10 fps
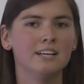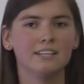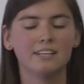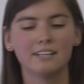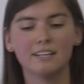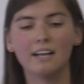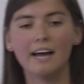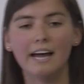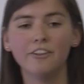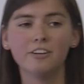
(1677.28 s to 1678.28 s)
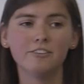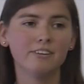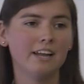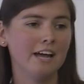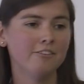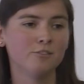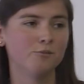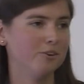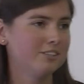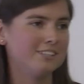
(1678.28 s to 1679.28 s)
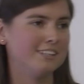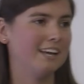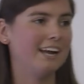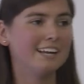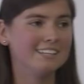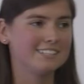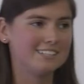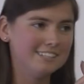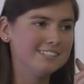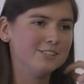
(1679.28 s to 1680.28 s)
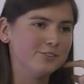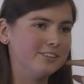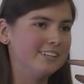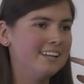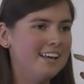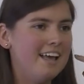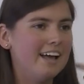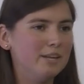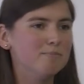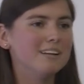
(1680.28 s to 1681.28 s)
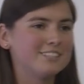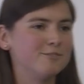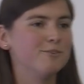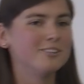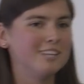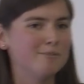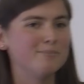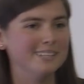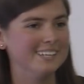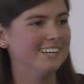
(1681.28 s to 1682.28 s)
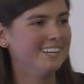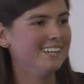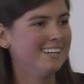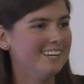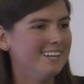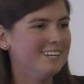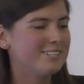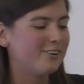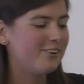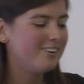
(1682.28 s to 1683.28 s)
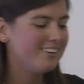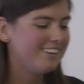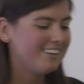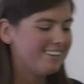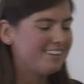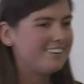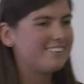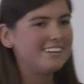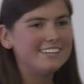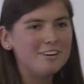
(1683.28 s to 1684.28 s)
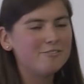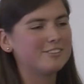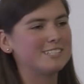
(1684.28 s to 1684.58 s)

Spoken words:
that I don't even have to watch it. I can just listen to it and imagine what's happening. So right now, for